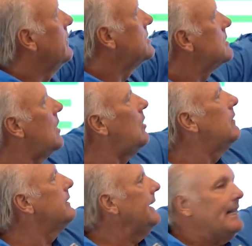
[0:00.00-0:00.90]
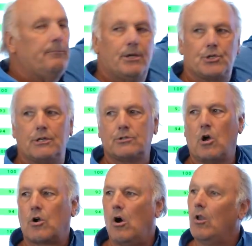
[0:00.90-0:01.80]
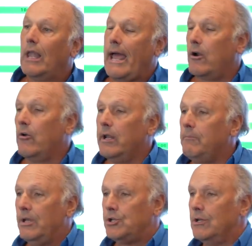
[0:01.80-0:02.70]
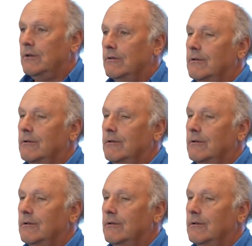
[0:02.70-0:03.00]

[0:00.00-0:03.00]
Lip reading: This is all inhibition. It's all called lateral inhibition.